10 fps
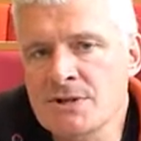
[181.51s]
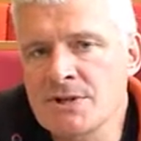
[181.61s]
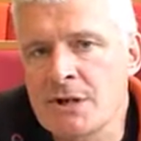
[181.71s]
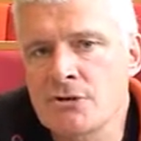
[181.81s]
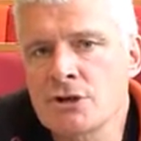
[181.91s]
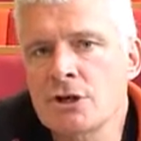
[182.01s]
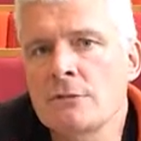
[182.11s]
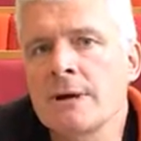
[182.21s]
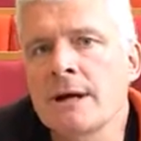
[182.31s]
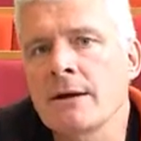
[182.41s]
cells
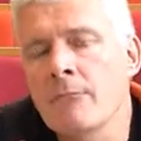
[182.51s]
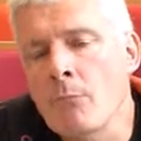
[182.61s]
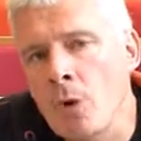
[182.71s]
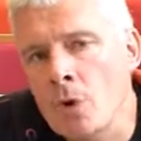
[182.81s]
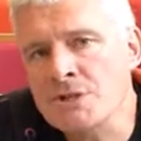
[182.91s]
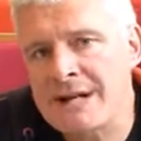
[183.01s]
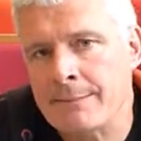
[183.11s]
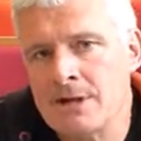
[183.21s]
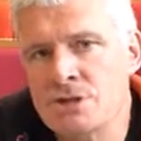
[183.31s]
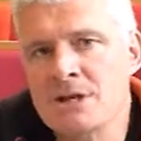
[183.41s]
accumulate more
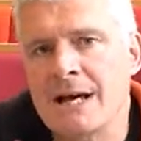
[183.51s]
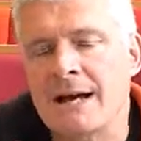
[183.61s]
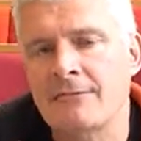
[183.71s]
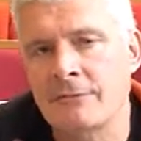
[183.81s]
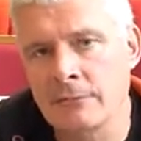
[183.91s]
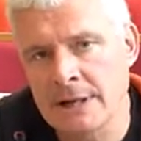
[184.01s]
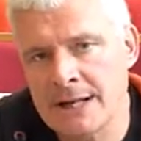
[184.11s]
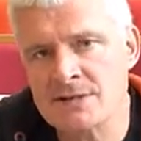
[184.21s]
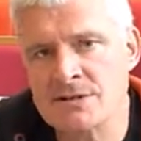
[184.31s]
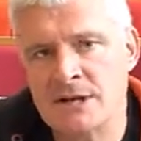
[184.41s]
damage and have
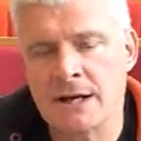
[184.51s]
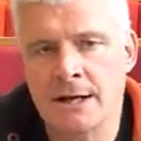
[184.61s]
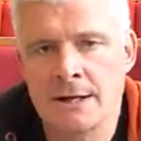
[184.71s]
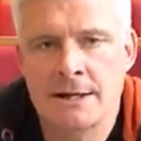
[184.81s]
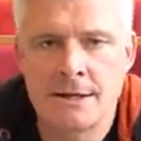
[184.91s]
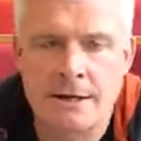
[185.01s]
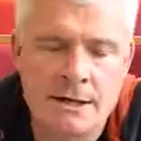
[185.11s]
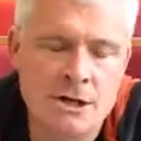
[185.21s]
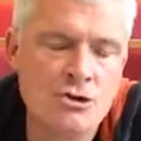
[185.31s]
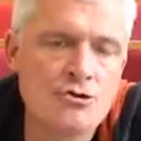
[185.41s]
less
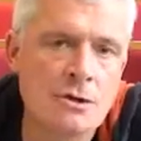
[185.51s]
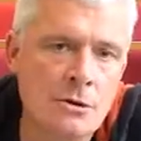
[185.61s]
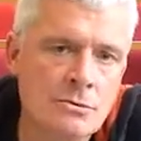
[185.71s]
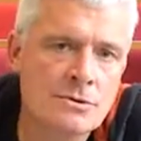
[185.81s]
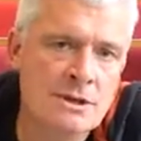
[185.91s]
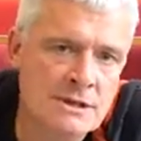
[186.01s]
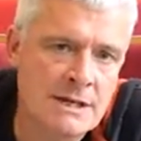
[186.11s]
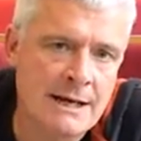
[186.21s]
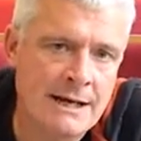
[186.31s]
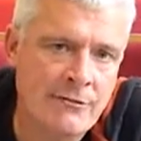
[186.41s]
controlled
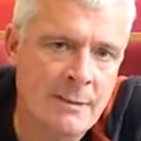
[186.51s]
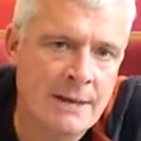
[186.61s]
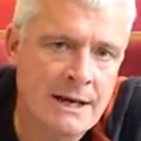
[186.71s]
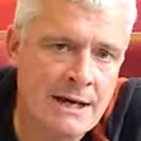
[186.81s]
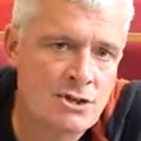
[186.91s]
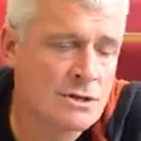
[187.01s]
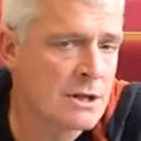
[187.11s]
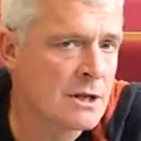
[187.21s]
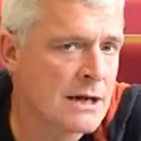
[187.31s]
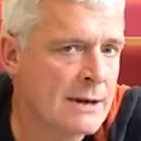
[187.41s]
DNA replication than
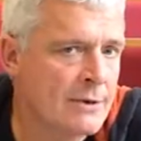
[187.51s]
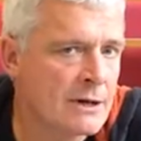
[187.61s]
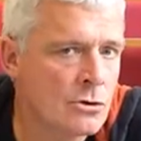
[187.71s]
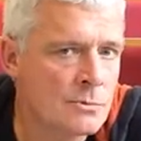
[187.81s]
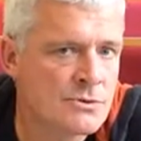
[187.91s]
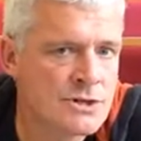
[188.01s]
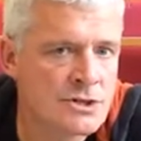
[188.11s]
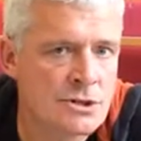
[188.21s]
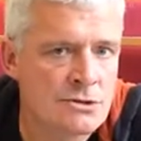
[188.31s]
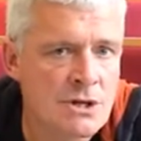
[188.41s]
the neighbouring normal
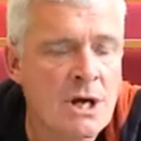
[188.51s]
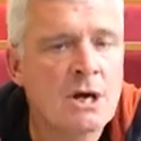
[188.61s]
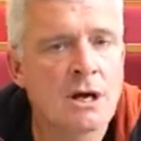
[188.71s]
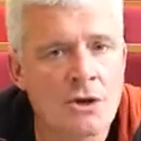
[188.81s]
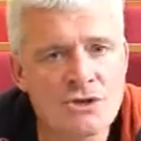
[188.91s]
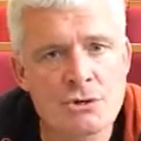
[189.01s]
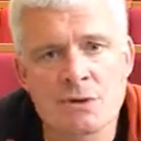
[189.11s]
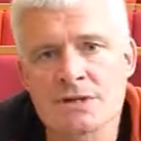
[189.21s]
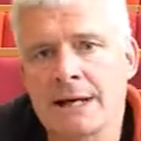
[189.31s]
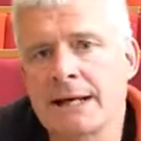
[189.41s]
tissues.
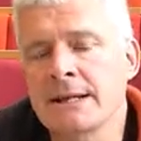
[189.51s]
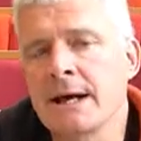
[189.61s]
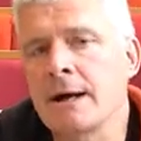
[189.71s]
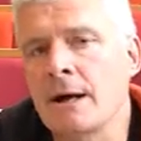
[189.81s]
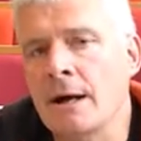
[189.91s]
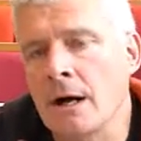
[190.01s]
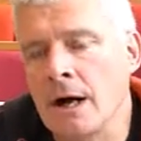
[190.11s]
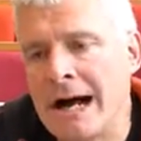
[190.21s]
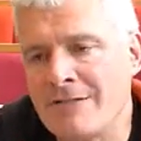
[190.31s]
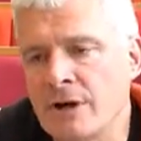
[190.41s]
Consequently, they
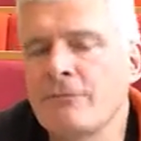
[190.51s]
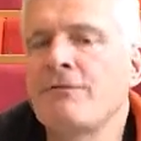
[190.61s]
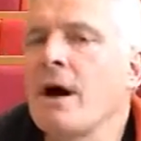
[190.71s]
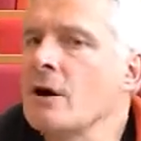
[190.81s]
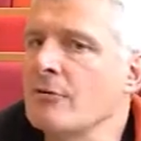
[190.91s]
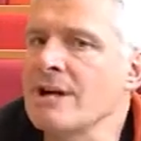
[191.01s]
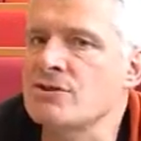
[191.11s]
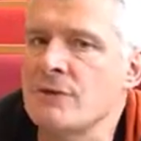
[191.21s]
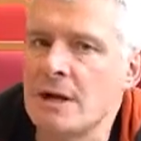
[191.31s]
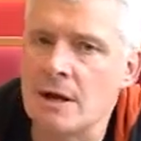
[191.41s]
have a far greater
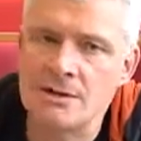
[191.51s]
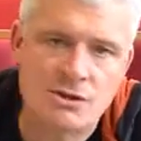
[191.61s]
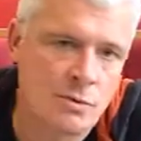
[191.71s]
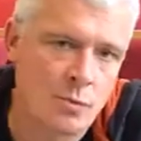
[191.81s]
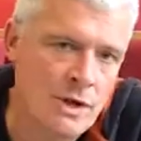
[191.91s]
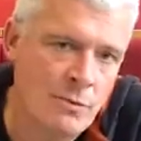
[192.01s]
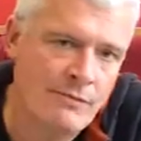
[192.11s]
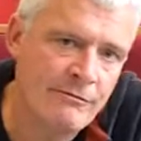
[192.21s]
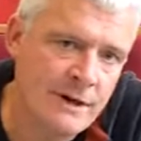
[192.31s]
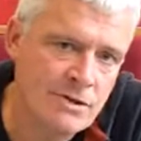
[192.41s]
reliance on
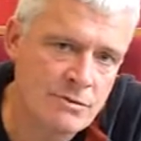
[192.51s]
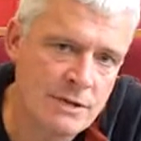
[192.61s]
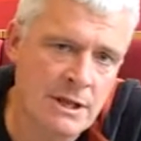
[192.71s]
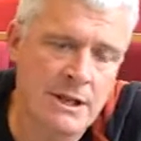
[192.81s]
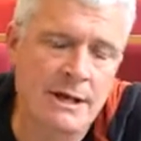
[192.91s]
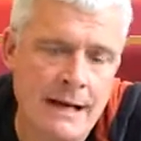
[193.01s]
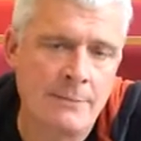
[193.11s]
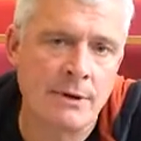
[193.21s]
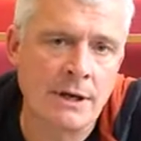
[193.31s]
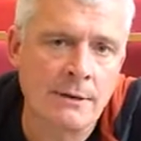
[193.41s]
Wee1 function than the
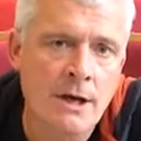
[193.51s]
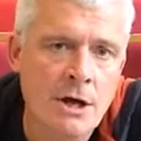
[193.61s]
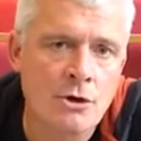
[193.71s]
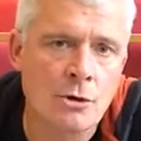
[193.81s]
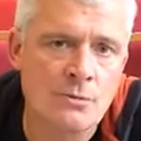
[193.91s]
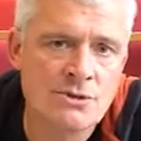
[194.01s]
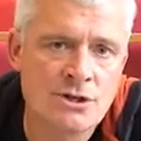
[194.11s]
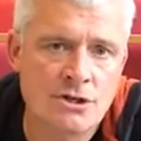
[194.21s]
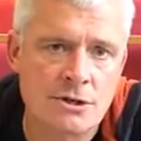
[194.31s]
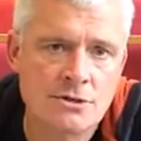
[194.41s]
neighbouring normal
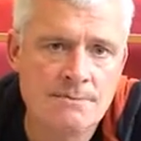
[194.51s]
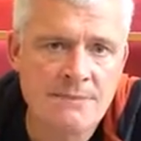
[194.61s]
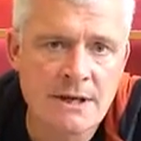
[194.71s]
tissues.